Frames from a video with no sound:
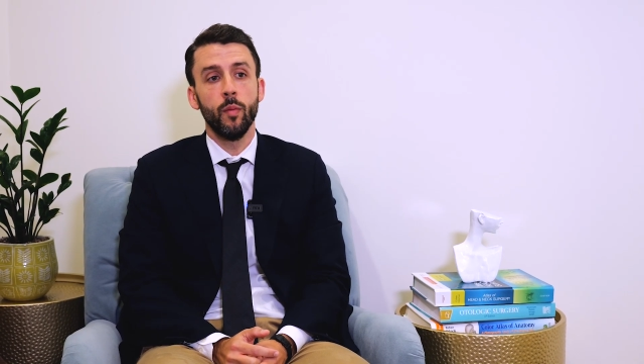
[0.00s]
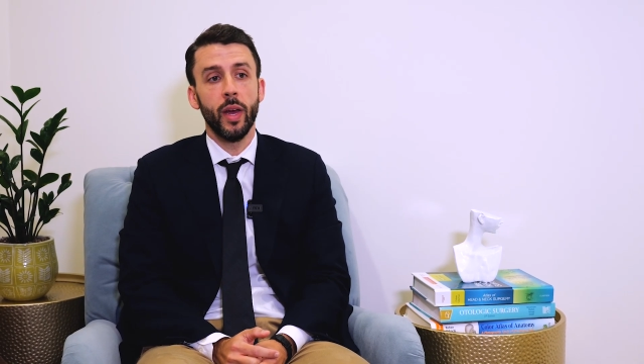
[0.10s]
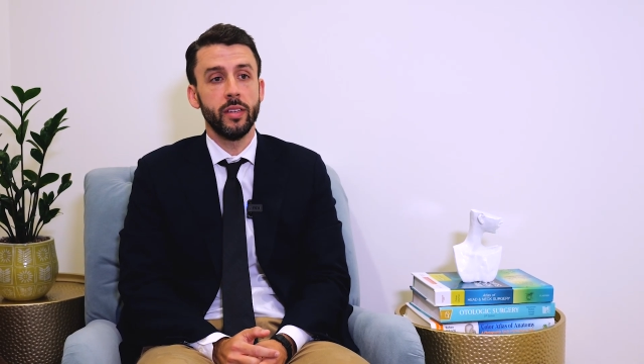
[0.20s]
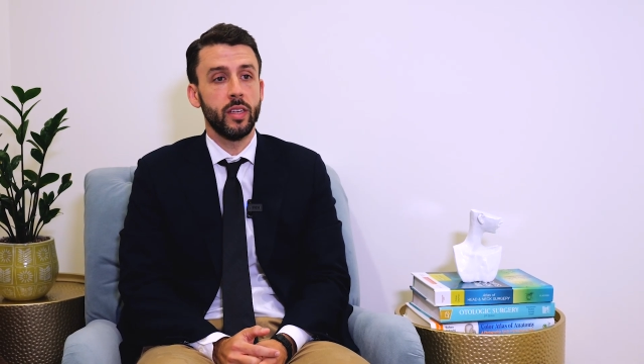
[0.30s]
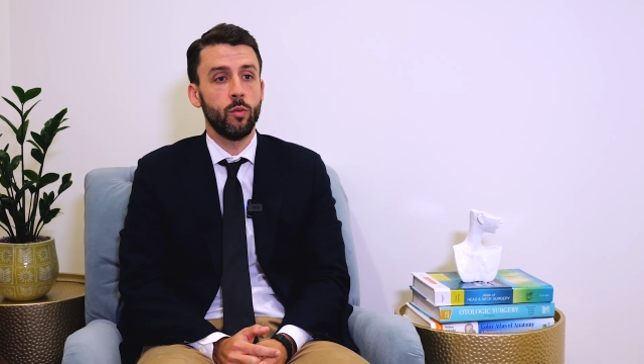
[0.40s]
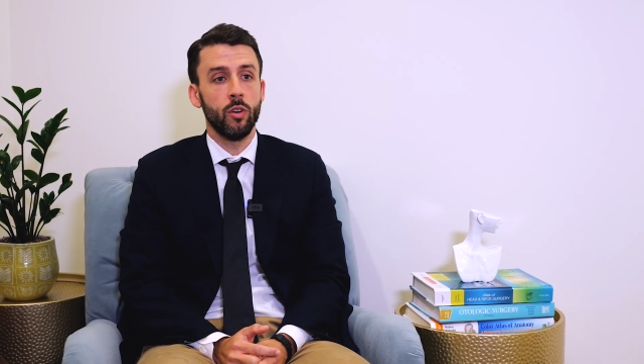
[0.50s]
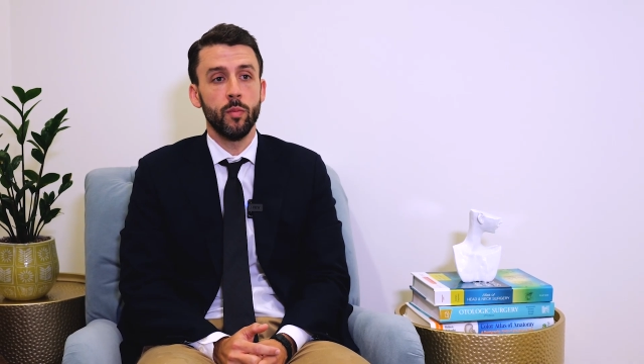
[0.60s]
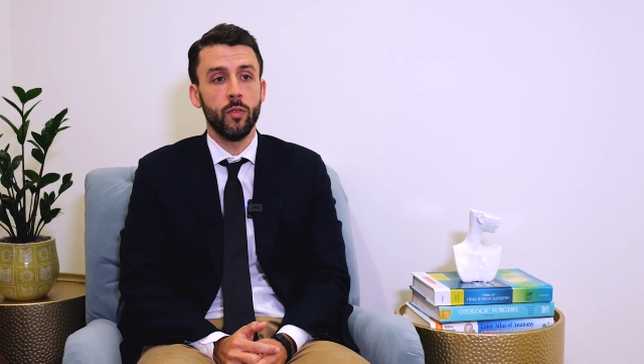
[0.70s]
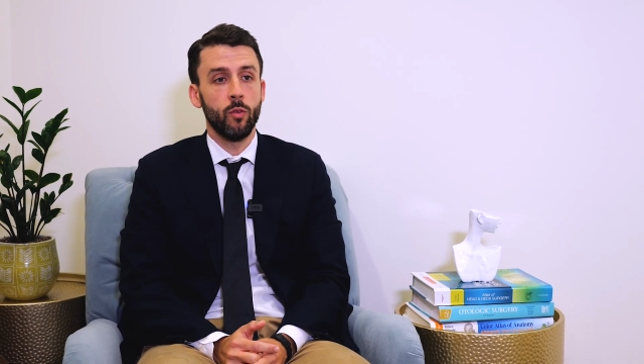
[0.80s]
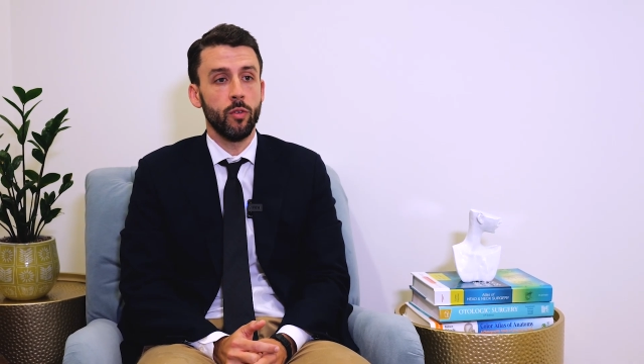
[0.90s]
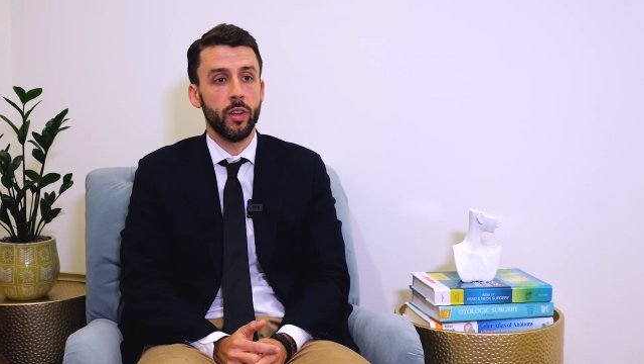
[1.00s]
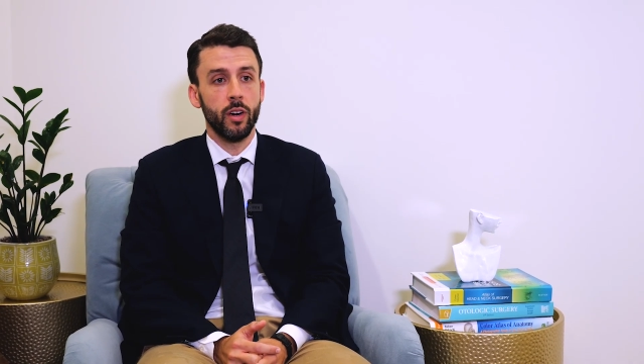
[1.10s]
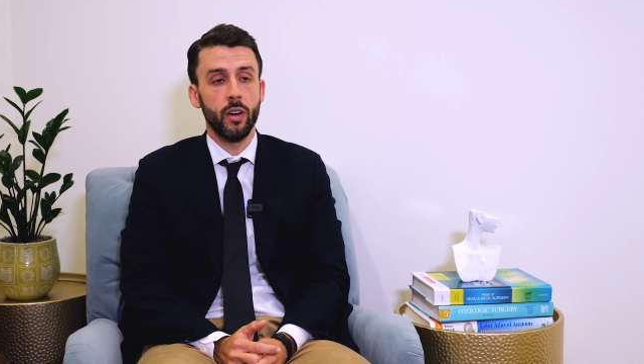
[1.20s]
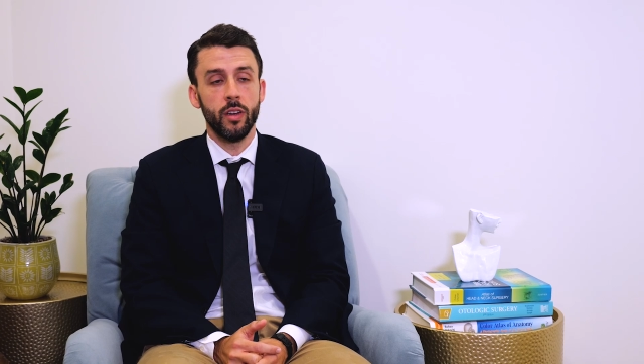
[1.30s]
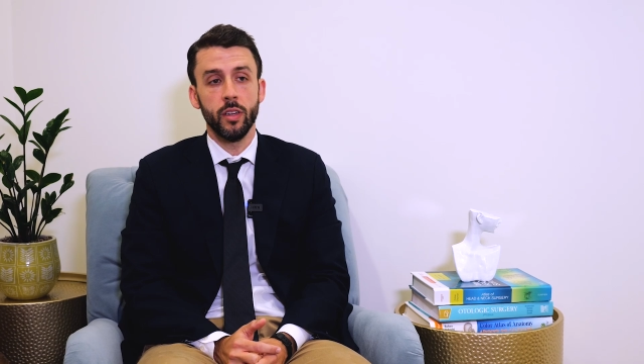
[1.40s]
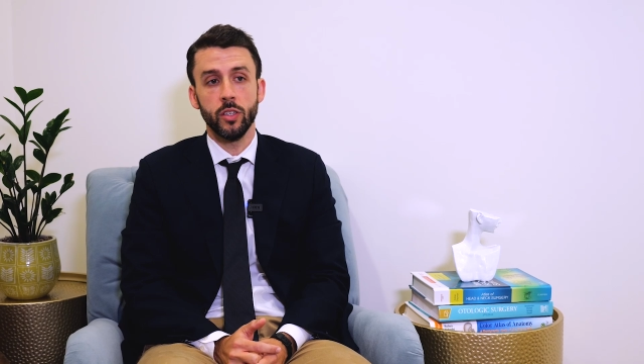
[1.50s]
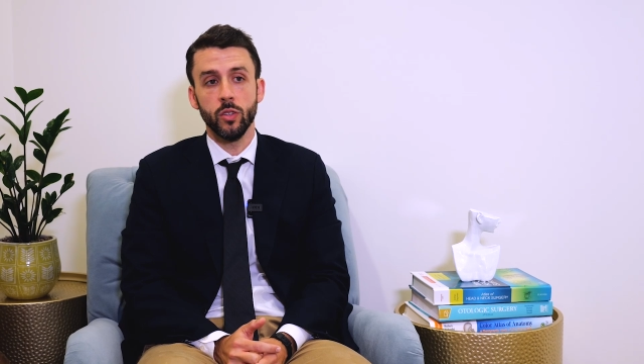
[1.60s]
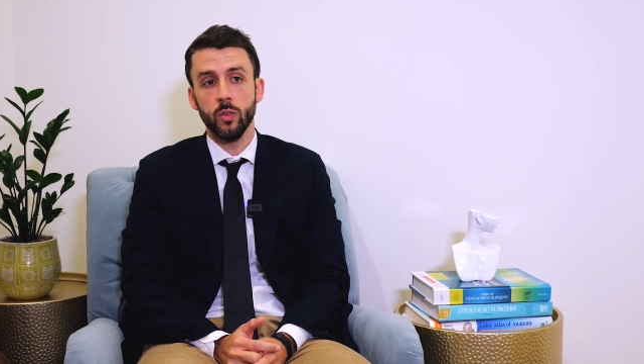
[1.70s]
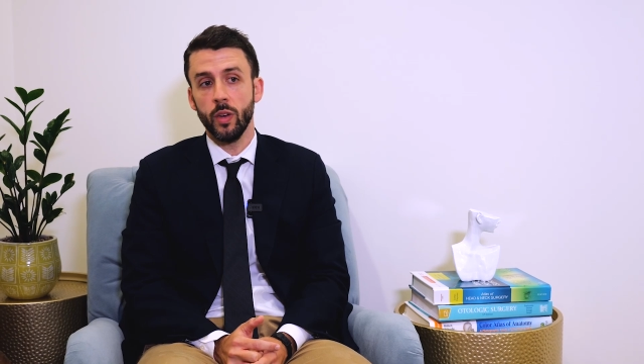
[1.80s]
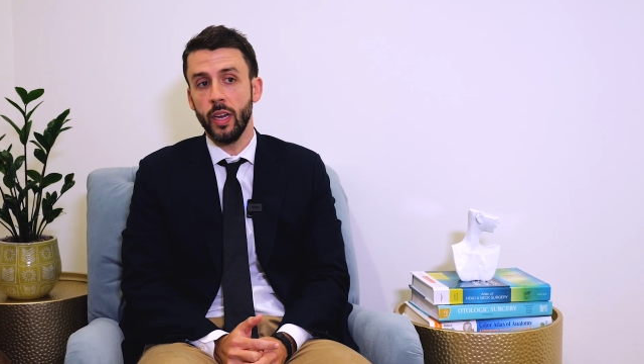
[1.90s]
as they were before their
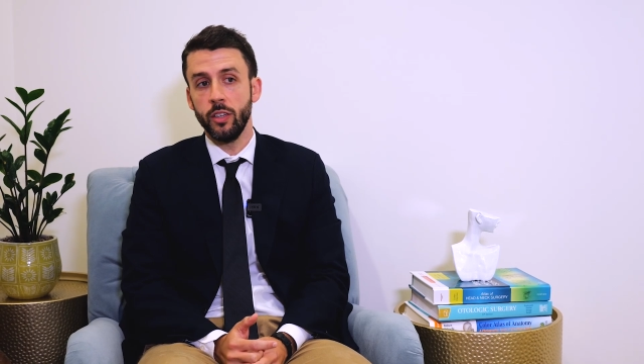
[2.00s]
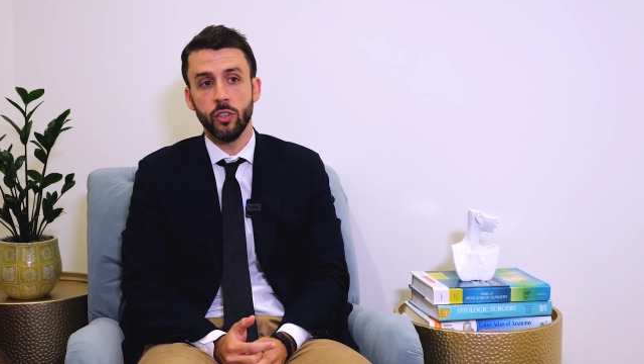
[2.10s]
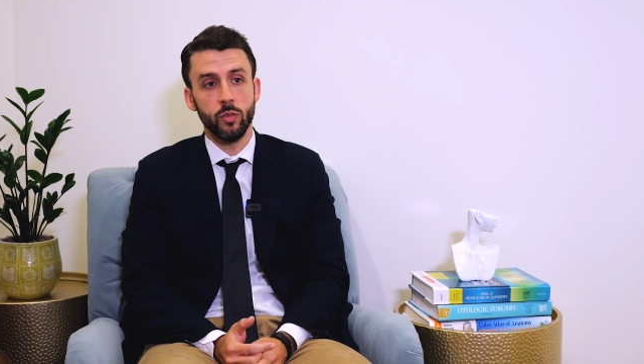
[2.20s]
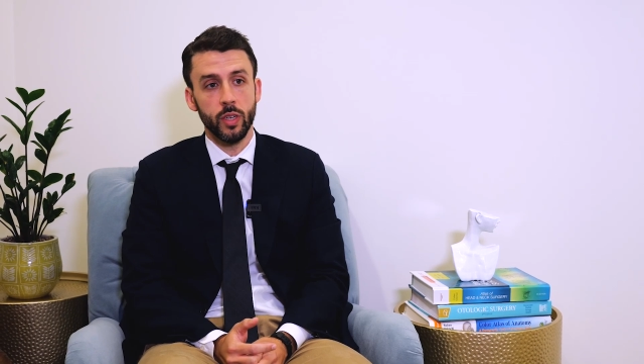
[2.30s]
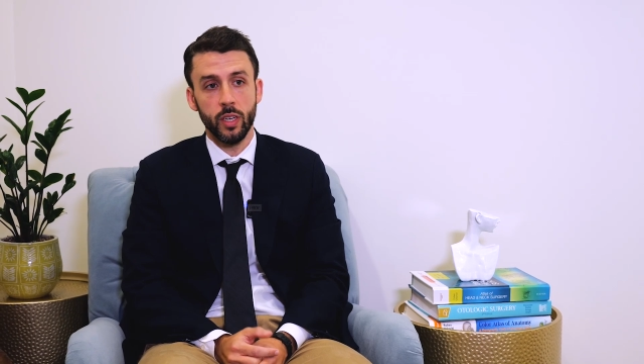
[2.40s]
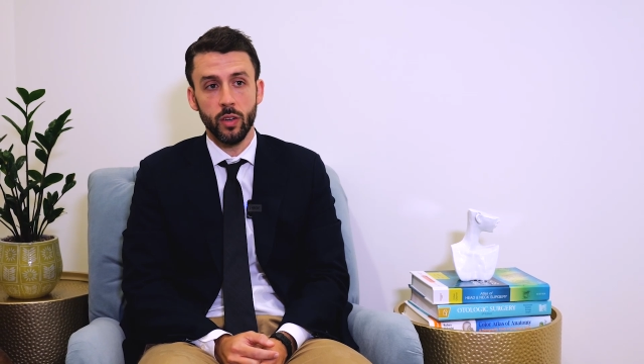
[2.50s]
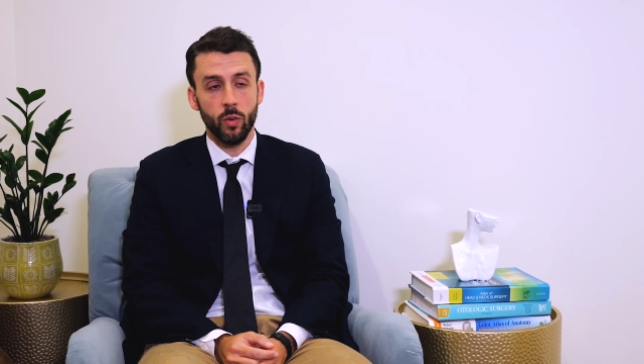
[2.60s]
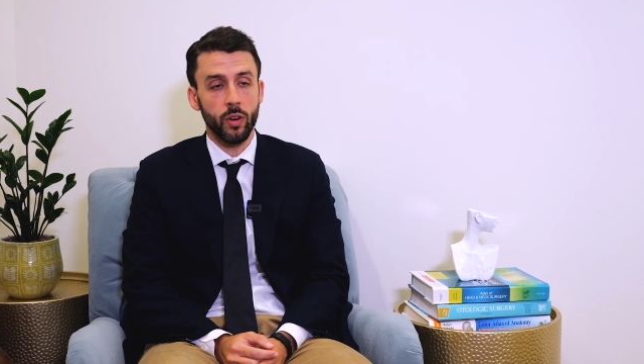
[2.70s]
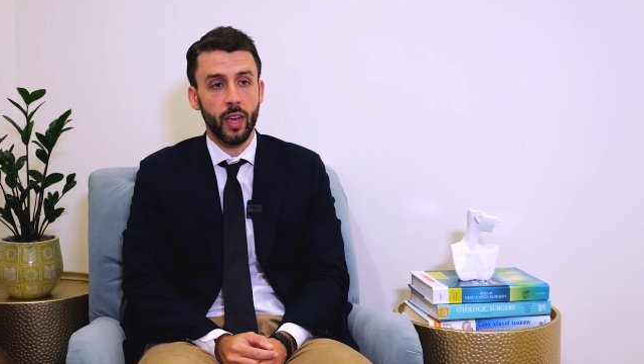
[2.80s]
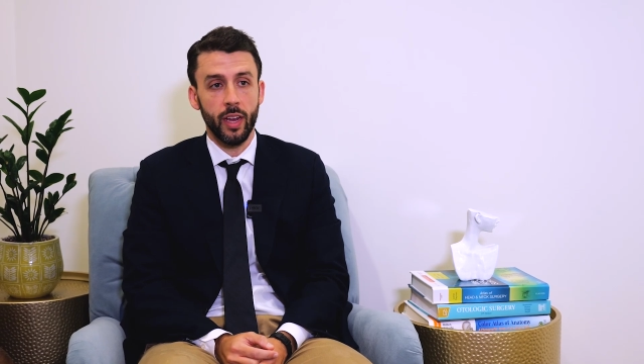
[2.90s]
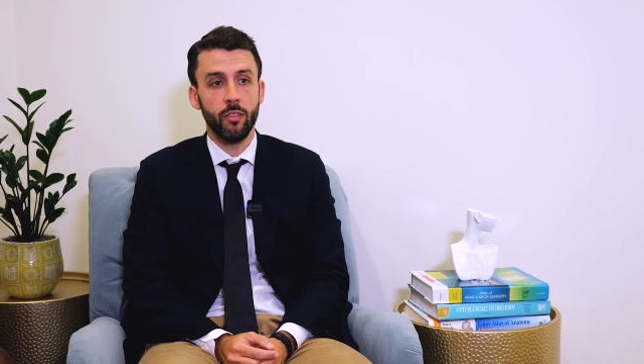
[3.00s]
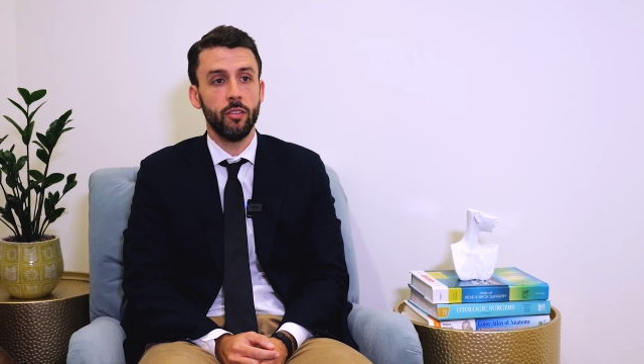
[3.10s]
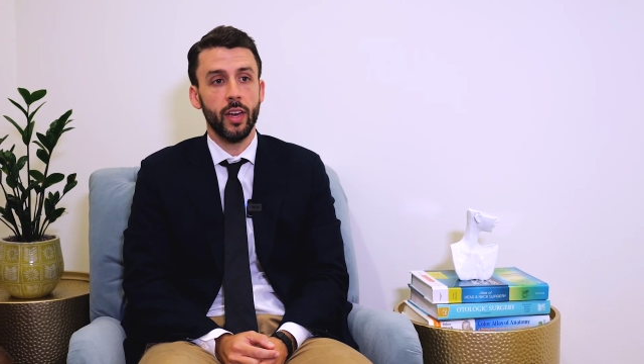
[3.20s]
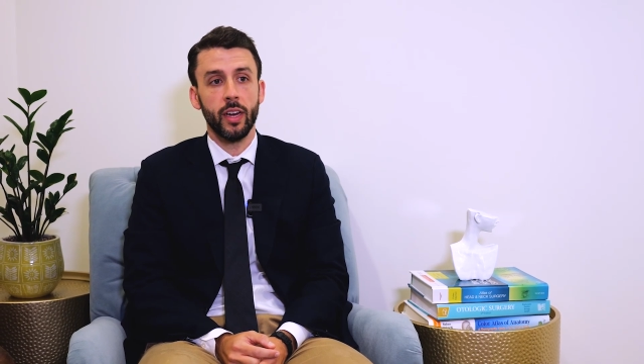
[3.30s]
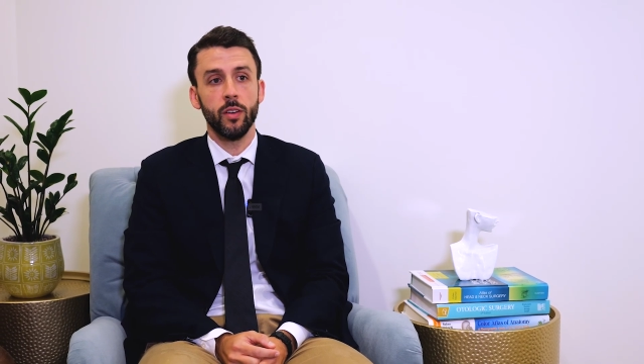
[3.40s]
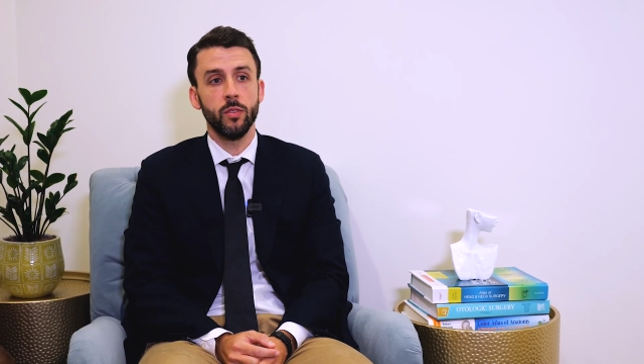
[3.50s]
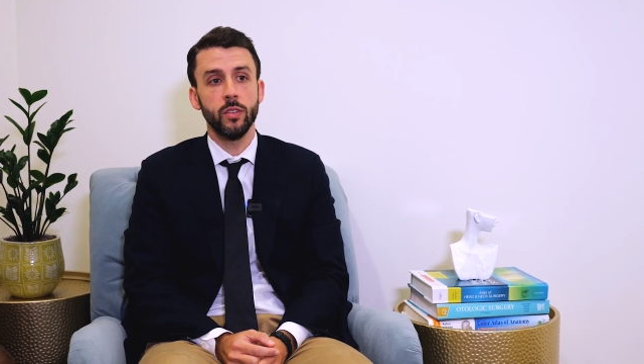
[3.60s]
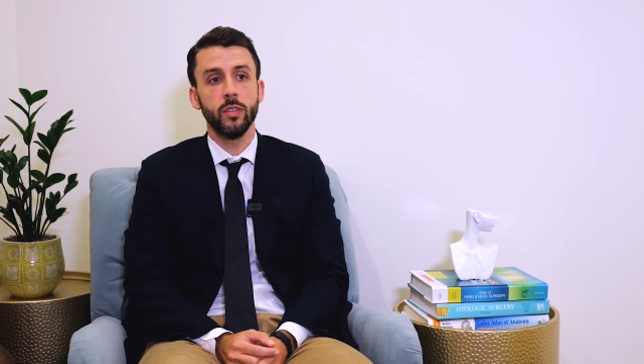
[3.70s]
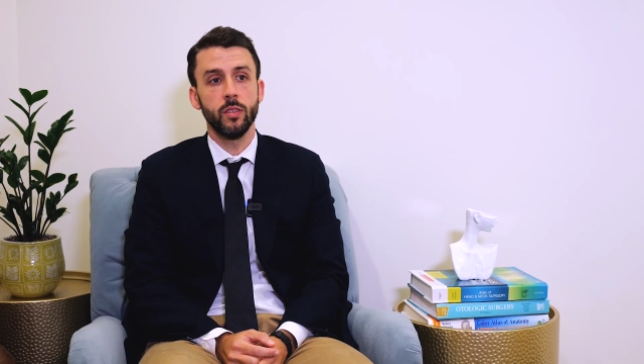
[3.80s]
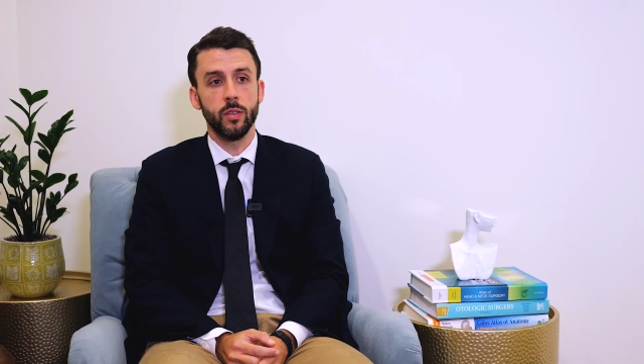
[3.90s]
initial injury or cancer
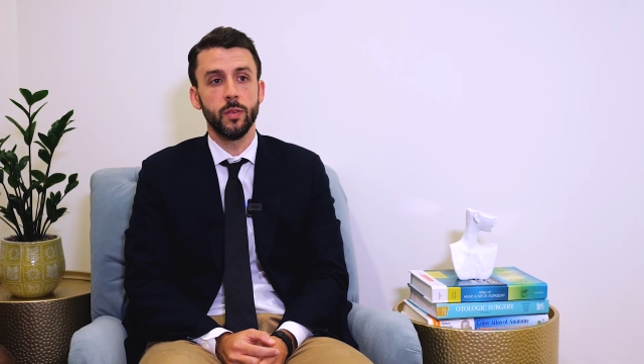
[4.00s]
diagnosis.